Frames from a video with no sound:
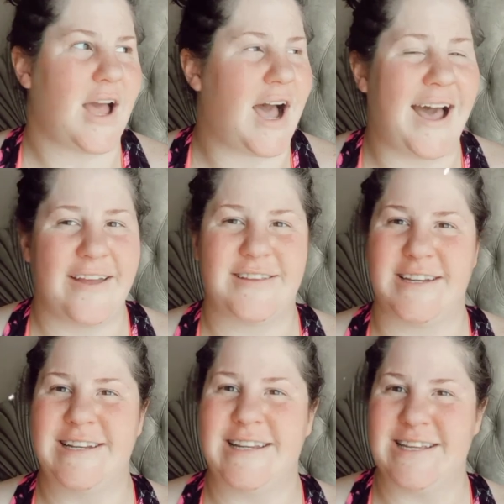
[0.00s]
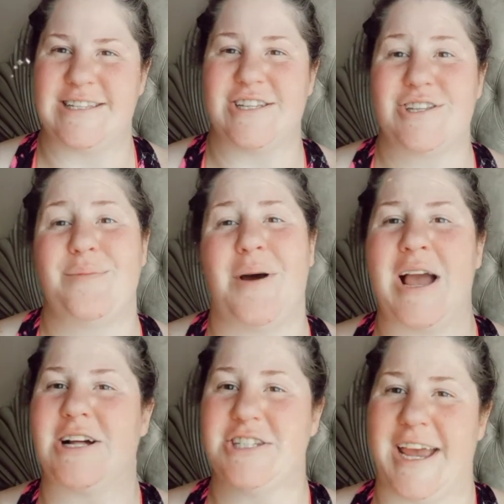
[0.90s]
I didn't listen to
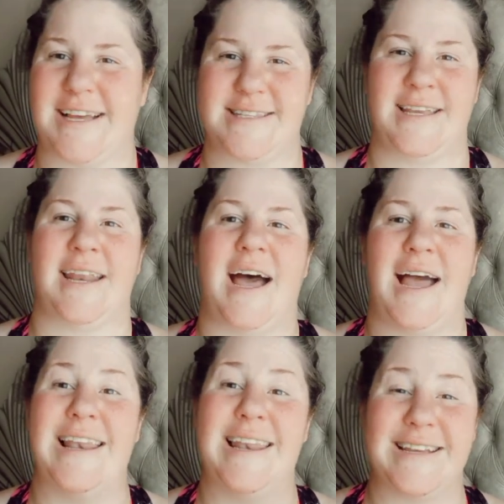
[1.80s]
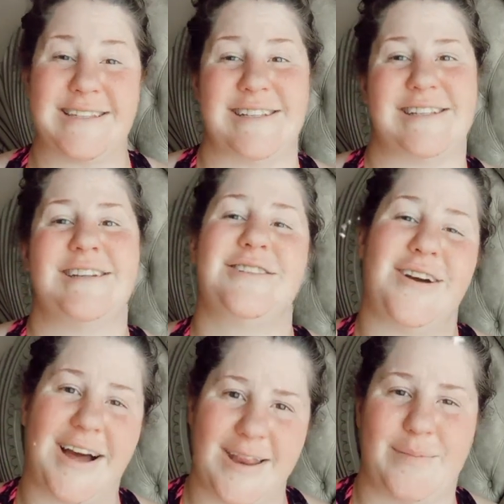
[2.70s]
Michael Jackson, I listened to
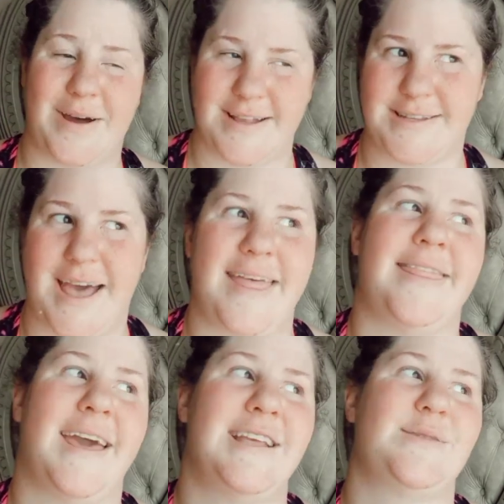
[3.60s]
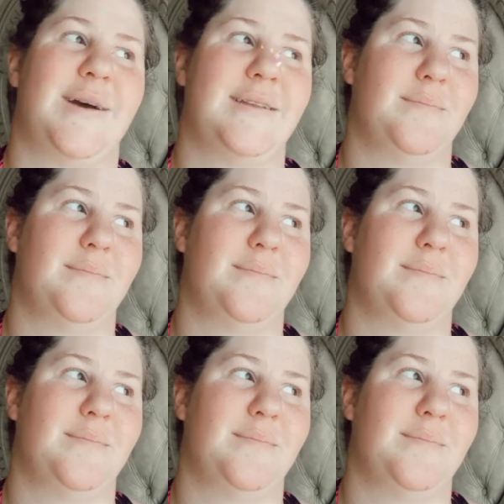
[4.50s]
alipbata, and that is